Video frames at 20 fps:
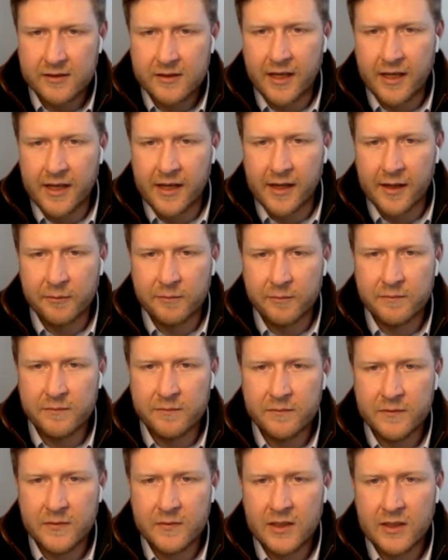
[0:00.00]
So
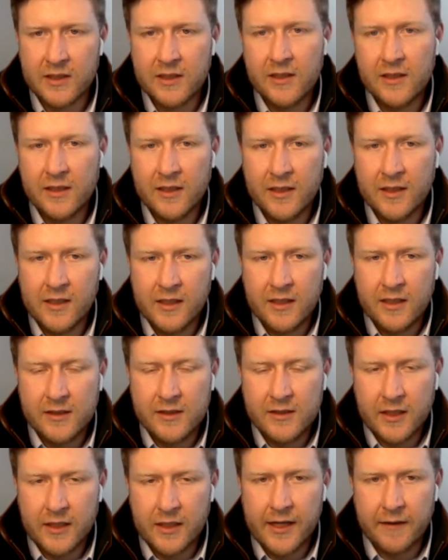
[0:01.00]

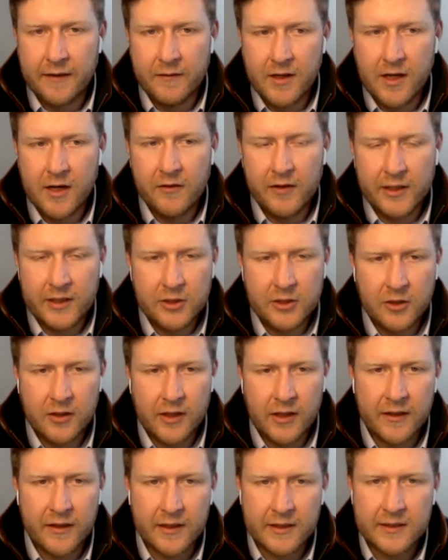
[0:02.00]
yeah, I really enjoy
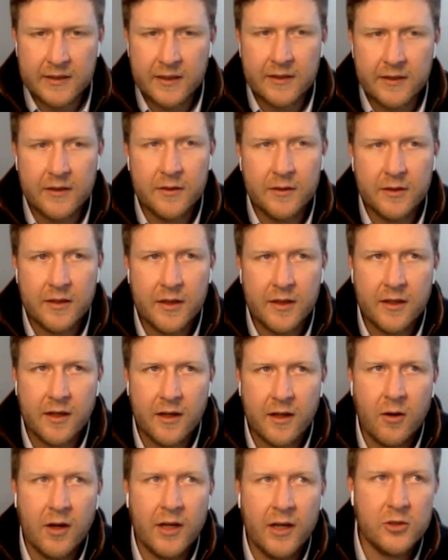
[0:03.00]
it, and
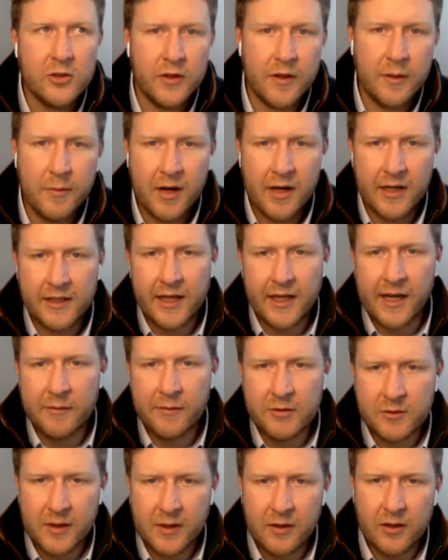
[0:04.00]
I quite enjoy the mind game
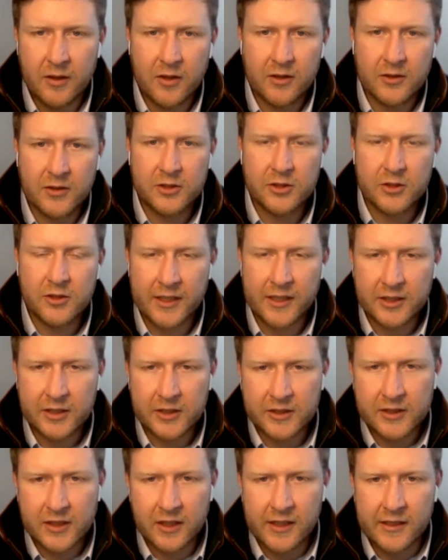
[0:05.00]
as well, the
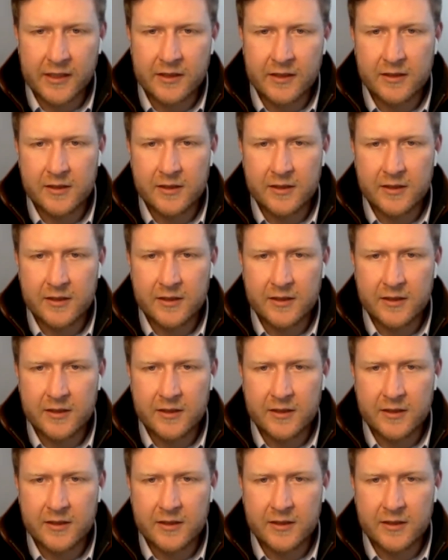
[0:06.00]
concentration side.